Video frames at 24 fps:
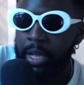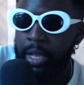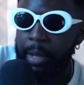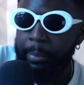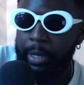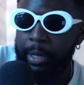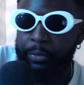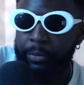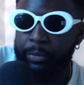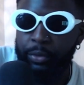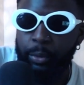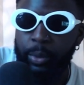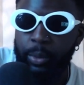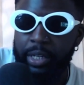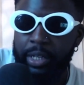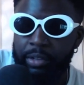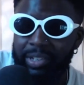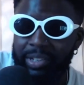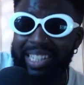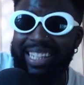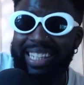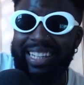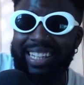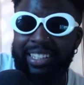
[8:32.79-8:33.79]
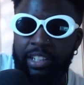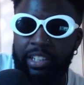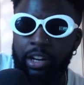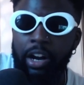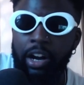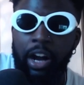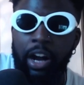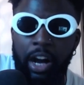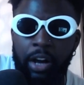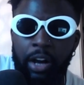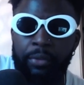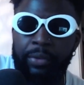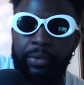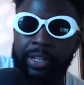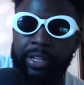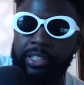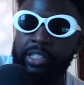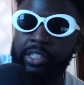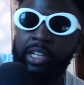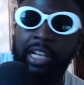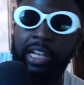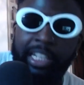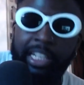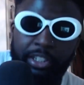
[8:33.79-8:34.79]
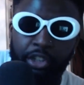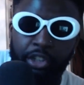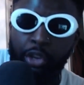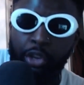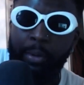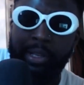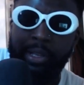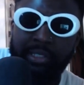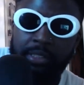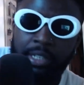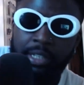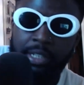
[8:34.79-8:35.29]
But if you want to really get the heart of it, click newest,